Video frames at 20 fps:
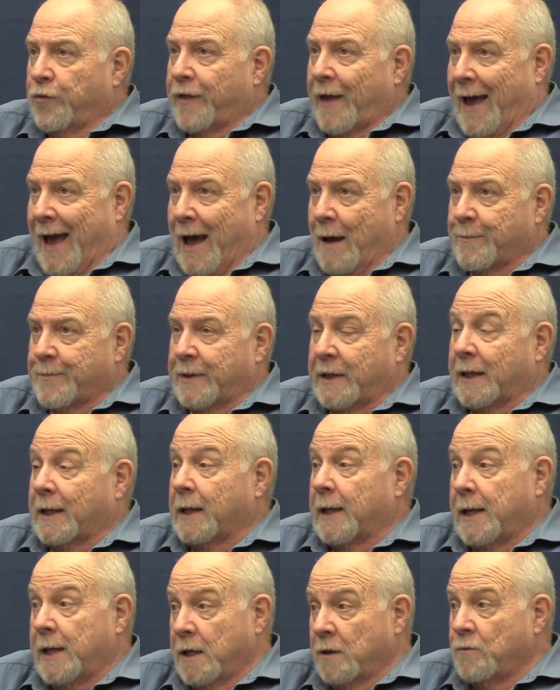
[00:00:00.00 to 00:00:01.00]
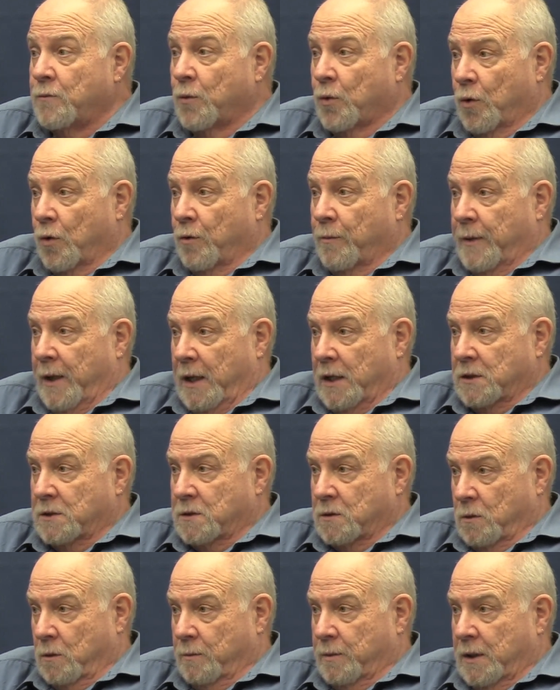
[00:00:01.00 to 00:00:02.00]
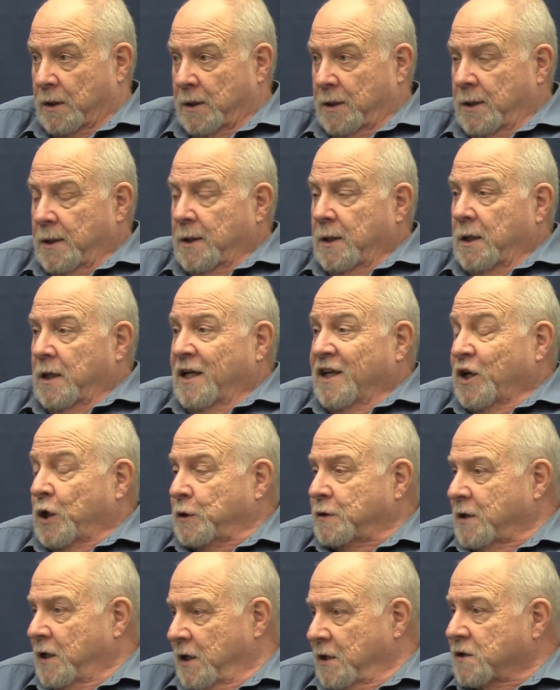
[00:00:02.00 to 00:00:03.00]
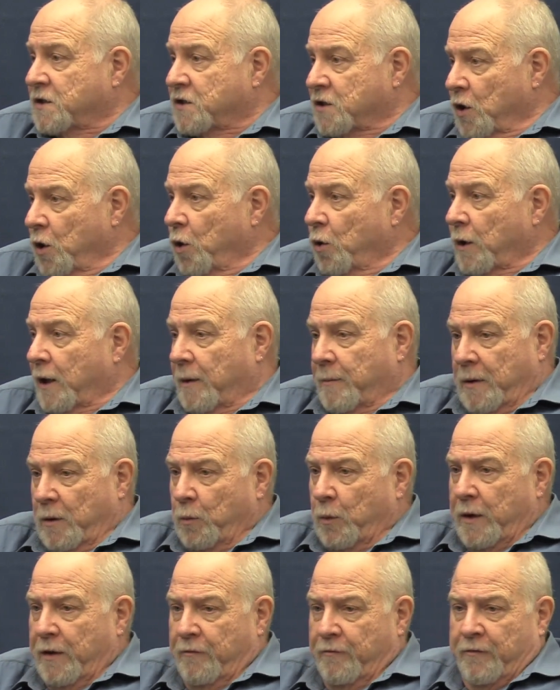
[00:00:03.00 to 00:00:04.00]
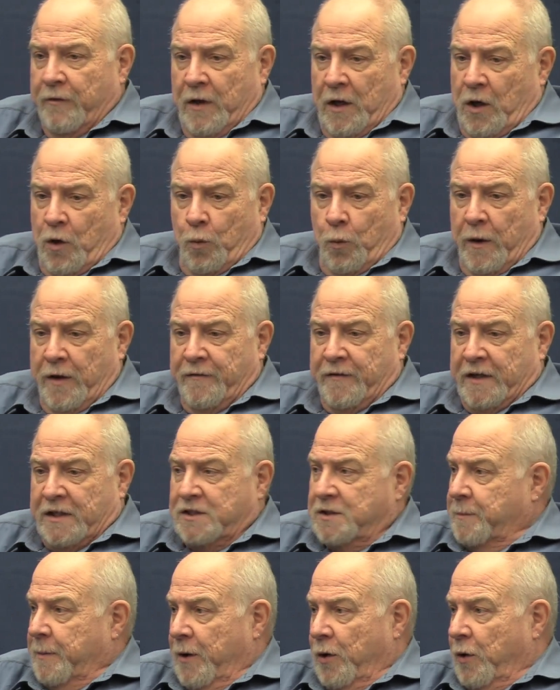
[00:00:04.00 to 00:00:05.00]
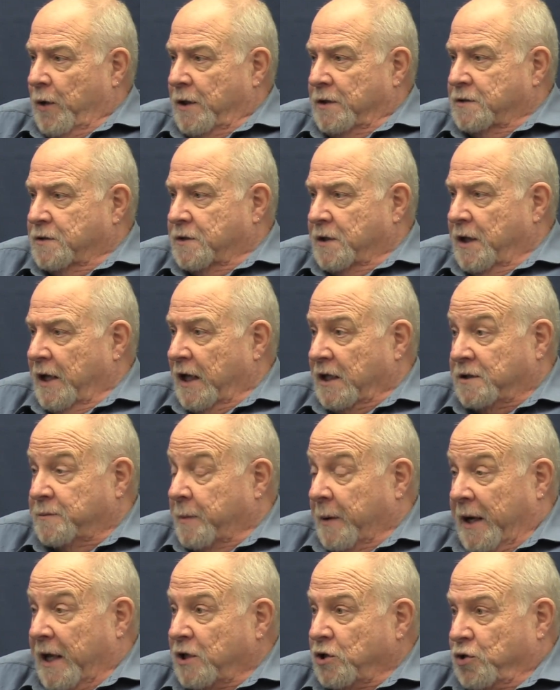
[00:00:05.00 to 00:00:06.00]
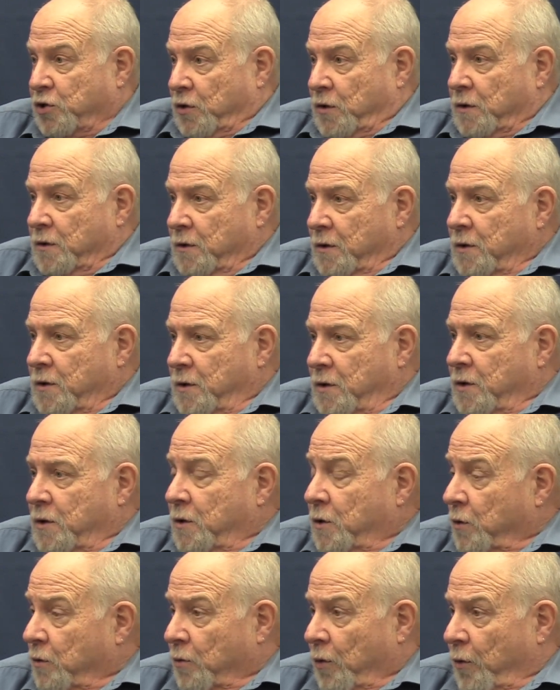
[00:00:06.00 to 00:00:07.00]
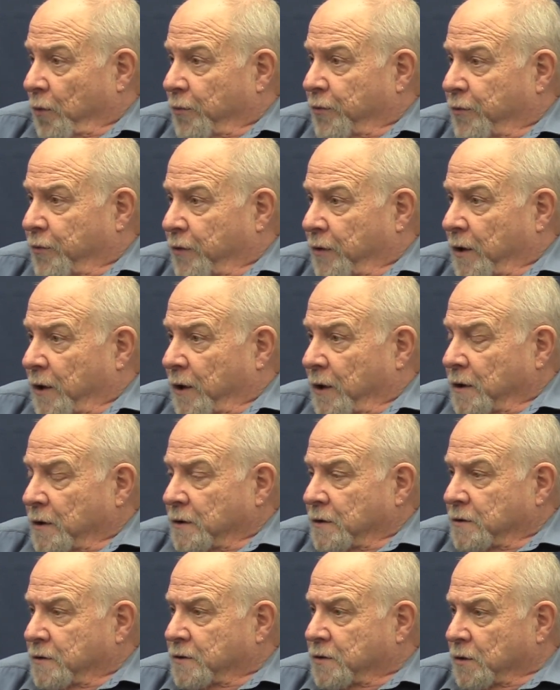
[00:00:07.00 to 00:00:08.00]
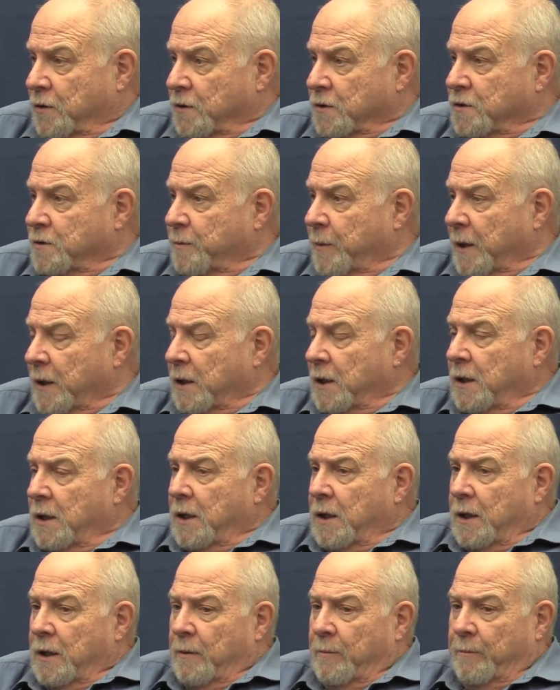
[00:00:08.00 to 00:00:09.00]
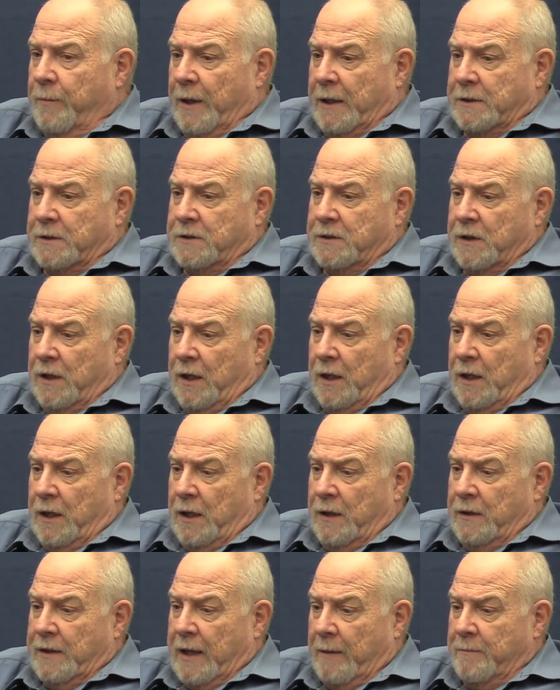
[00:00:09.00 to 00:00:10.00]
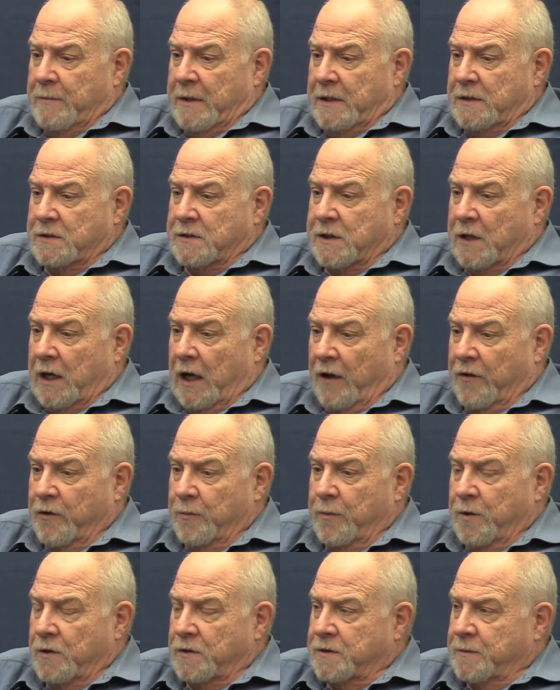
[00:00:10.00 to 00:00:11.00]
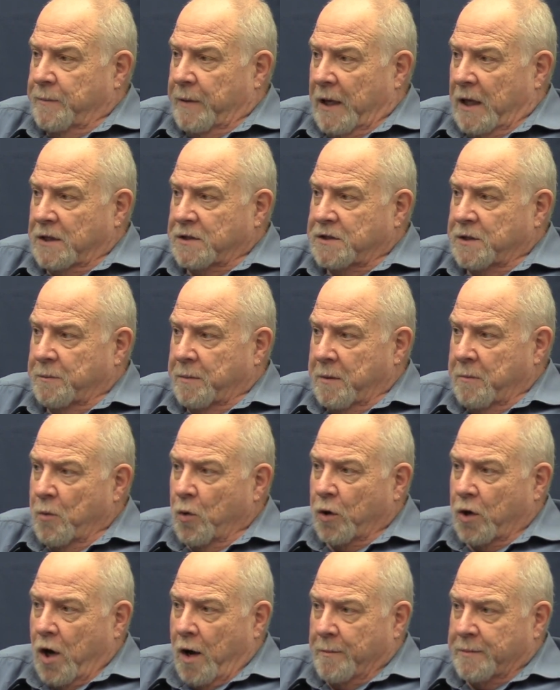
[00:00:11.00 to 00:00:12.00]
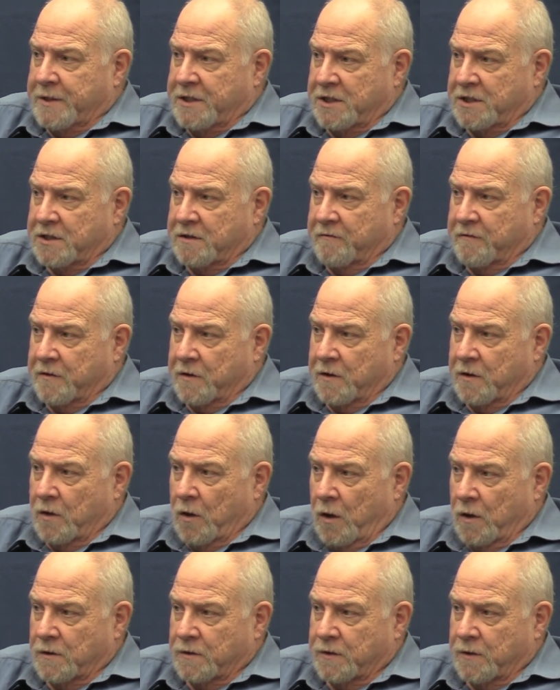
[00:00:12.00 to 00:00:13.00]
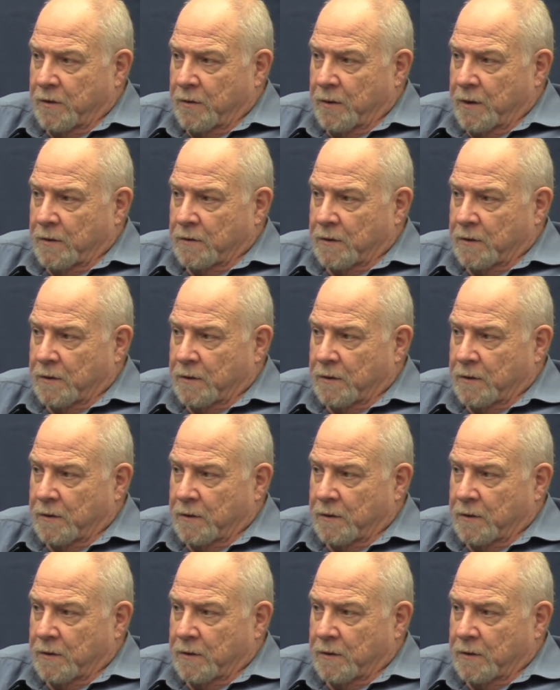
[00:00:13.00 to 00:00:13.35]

happening in rural Manitoba, because it is slowly. I mean, we've experienced an exponential growth surge, but that means that other municipalities, there'd be more competition for the dollars that are out there.